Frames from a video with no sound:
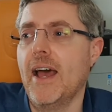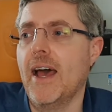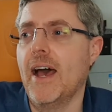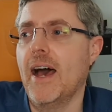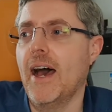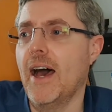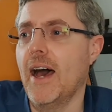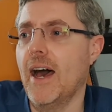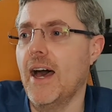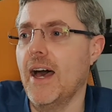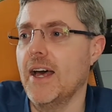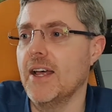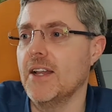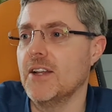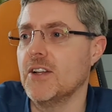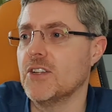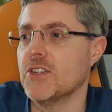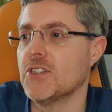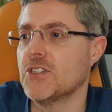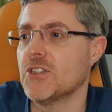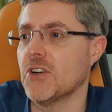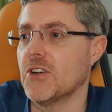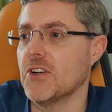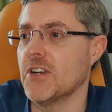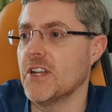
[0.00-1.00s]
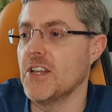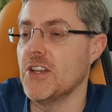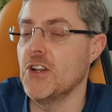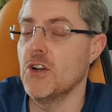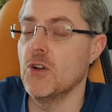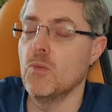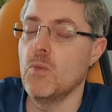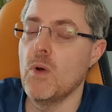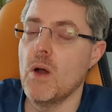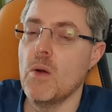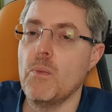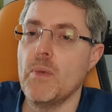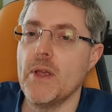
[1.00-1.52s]
and certainly,
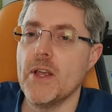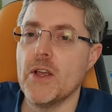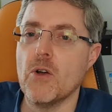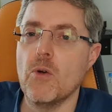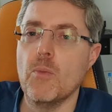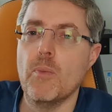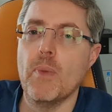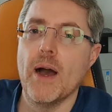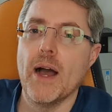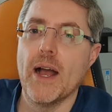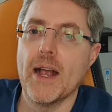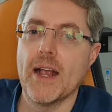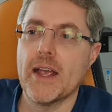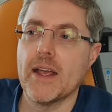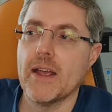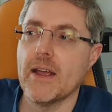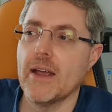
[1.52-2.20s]
when we go back,